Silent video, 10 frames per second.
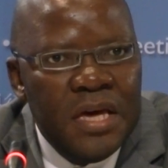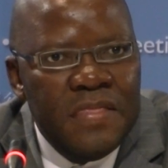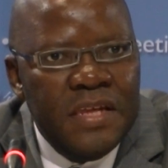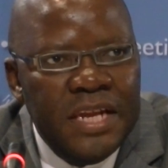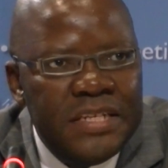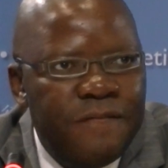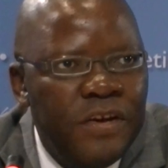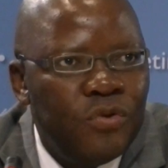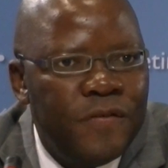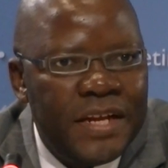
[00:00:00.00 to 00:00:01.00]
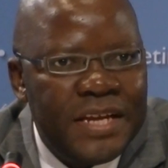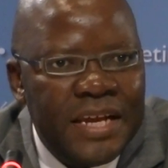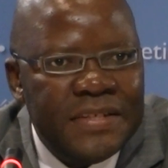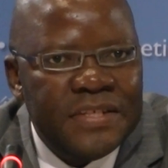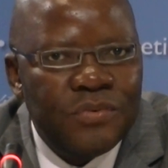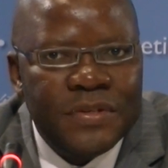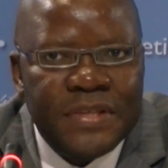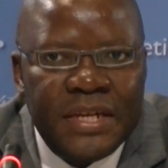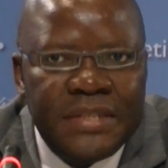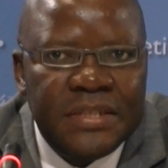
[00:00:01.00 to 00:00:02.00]
The net effect of that crisis was
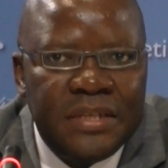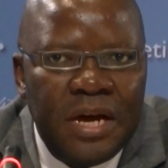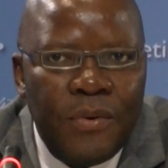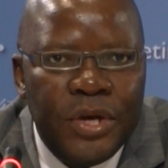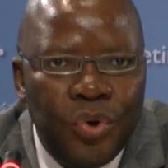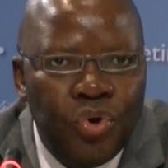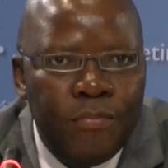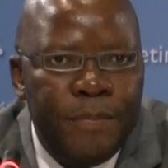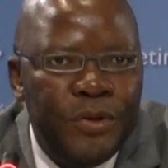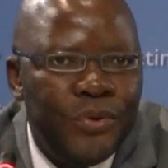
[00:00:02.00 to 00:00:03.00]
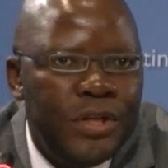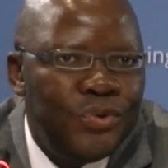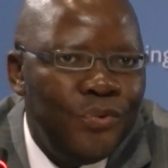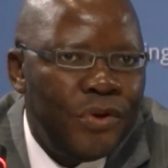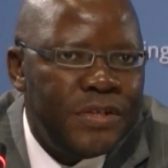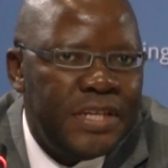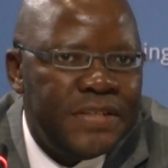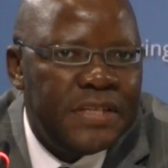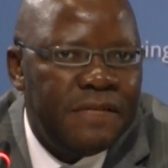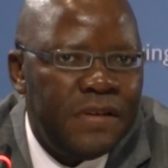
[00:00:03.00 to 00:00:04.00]
that our economy between
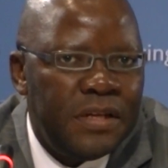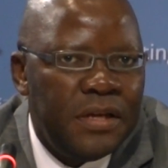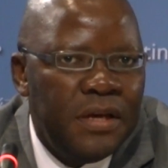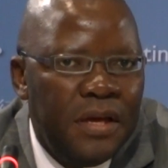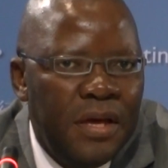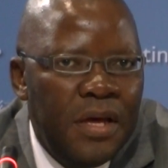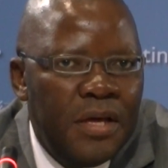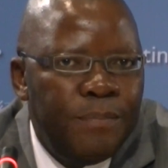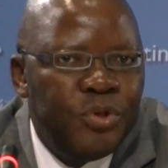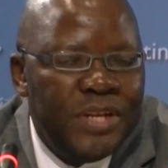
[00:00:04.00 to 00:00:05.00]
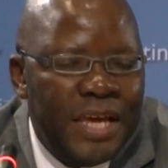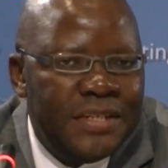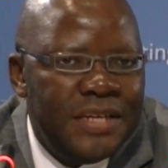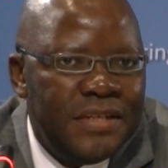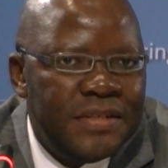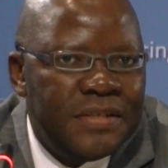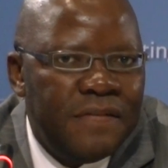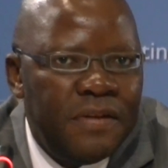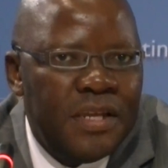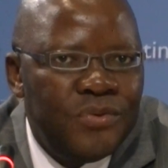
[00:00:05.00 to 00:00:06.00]

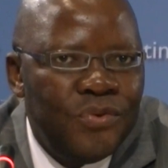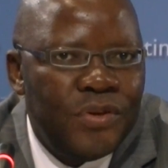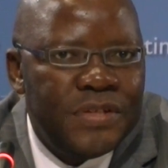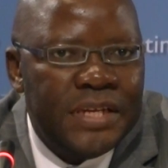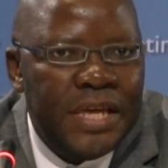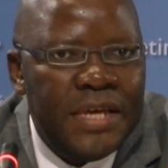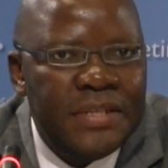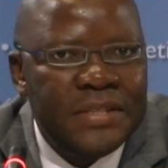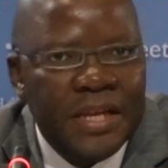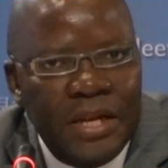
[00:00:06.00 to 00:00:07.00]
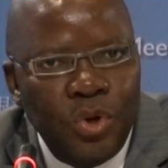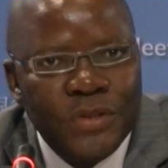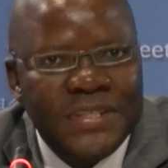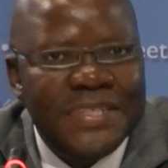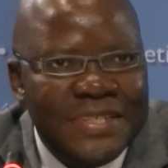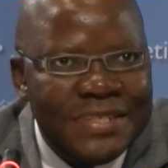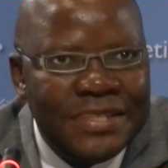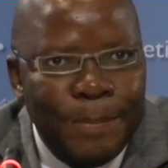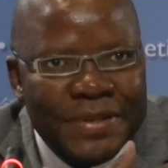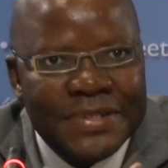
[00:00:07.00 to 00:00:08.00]
1997 and 2008 lost
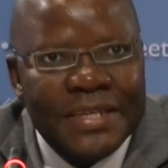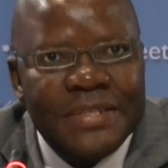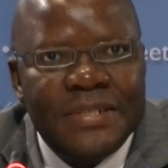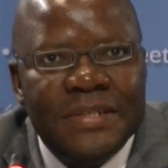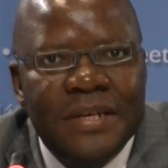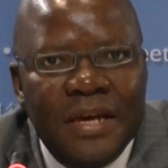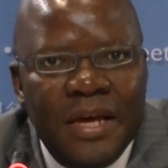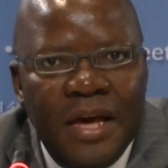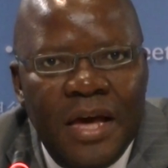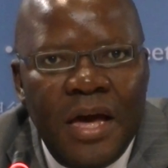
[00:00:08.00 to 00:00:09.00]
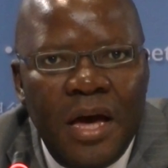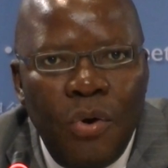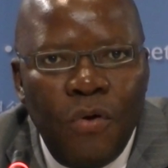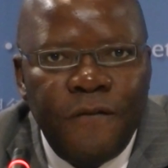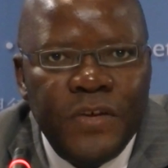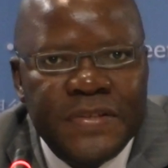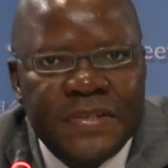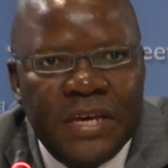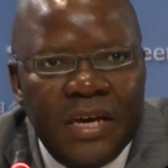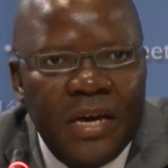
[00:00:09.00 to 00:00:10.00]
60% of
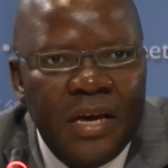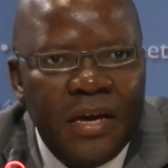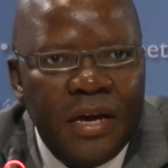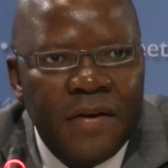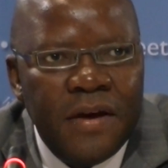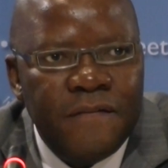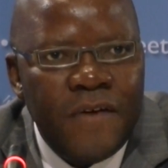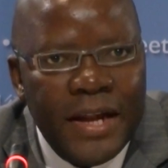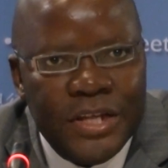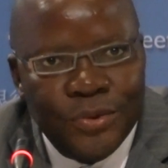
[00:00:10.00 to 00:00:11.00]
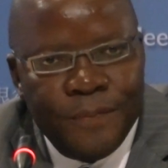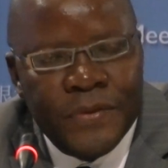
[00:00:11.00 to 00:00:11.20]
its value.